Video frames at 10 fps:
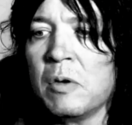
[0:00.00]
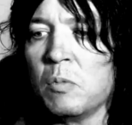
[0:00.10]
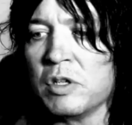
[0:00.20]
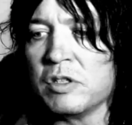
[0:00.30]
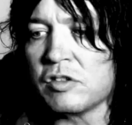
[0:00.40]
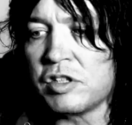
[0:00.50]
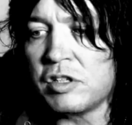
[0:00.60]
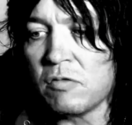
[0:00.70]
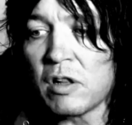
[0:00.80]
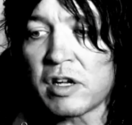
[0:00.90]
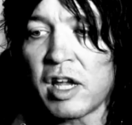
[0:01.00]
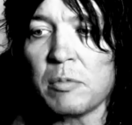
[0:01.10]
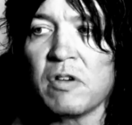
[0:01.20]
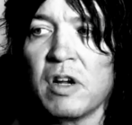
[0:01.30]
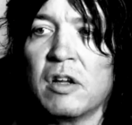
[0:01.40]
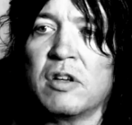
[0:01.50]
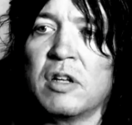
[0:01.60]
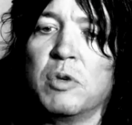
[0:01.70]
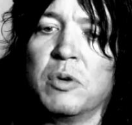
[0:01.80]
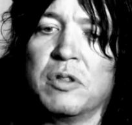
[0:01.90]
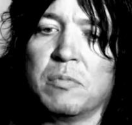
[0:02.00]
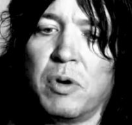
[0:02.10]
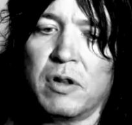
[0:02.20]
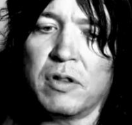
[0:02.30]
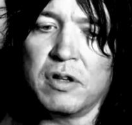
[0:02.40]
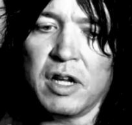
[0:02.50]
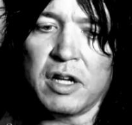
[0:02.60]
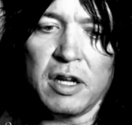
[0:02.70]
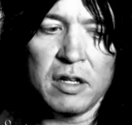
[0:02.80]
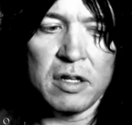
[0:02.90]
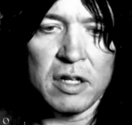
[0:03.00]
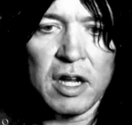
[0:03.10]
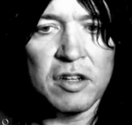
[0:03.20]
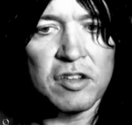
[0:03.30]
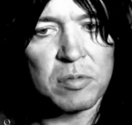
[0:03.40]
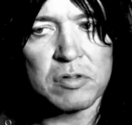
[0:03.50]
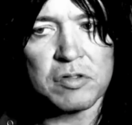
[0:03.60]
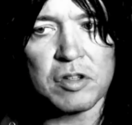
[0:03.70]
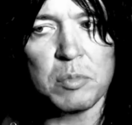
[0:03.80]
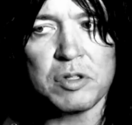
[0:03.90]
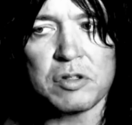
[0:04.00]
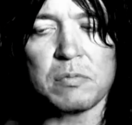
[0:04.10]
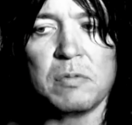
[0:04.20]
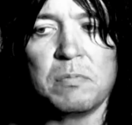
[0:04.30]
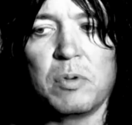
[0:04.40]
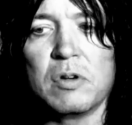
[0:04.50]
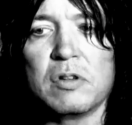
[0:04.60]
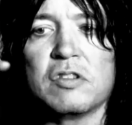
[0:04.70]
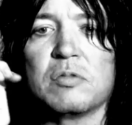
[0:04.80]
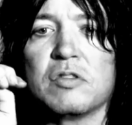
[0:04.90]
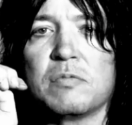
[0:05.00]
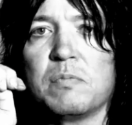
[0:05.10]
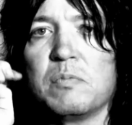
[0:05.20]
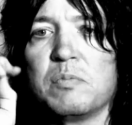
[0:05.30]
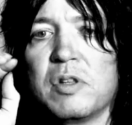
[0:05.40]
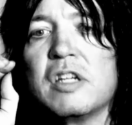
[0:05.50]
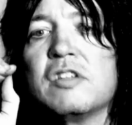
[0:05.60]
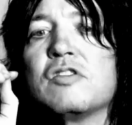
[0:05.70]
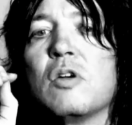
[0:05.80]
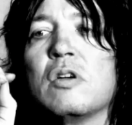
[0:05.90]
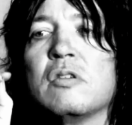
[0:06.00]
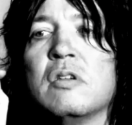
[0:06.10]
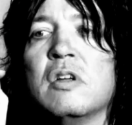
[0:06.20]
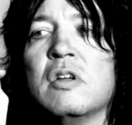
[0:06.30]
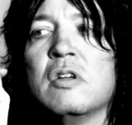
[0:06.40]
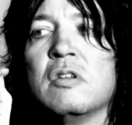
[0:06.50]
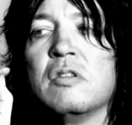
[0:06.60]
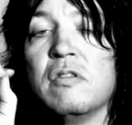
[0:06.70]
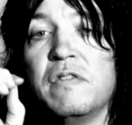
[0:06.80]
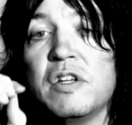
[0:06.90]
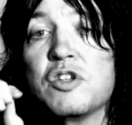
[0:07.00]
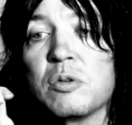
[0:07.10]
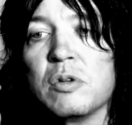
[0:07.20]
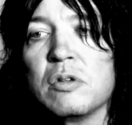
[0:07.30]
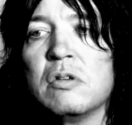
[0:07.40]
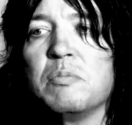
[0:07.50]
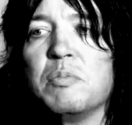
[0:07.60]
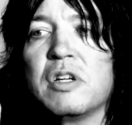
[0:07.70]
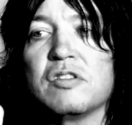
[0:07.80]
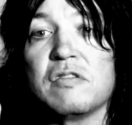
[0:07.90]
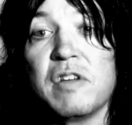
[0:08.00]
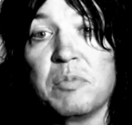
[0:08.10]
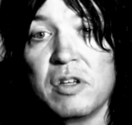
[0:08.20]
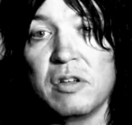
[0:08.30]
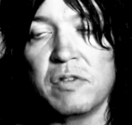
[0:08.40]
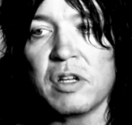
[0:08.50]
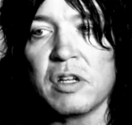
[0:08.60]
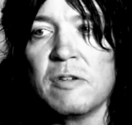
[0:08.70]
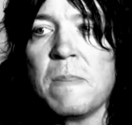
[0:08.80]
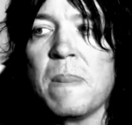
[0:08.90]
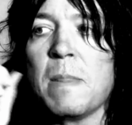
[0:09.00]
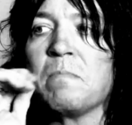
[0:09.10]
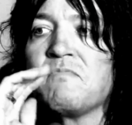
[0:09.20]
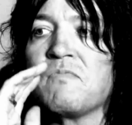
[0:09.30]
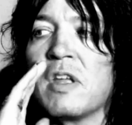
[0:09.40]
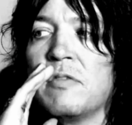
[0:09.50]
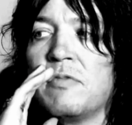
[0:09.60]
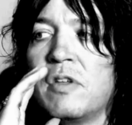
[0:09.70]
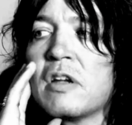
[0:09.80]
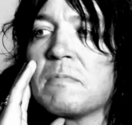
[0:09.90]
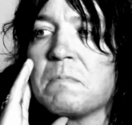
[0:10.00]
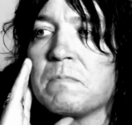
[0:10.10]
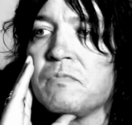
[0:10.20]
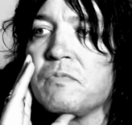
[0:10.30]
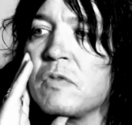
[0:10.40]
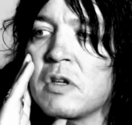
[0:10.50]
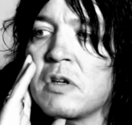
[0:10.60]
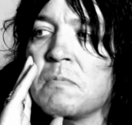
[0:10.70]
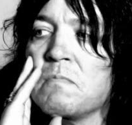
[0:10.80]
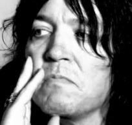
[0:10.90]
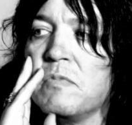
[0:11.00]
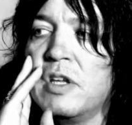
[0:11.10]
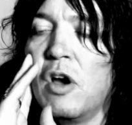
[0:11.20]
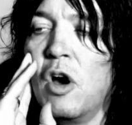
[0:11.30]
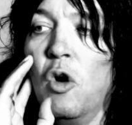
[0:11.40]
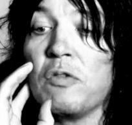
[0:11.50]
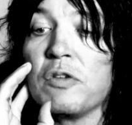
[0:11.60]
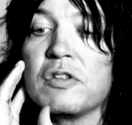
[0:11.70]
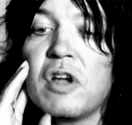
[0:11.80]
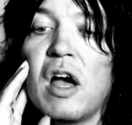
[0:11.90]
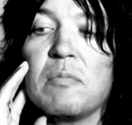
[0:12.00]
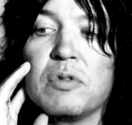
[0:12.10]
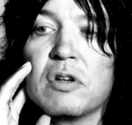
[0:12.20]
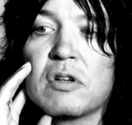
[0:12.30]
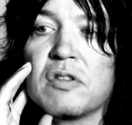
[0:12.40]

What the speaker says: when Cinderella came around, and we were in part of the decade in the 80s where so much importance was placed on the visual because of MTV, I think the over-the-top look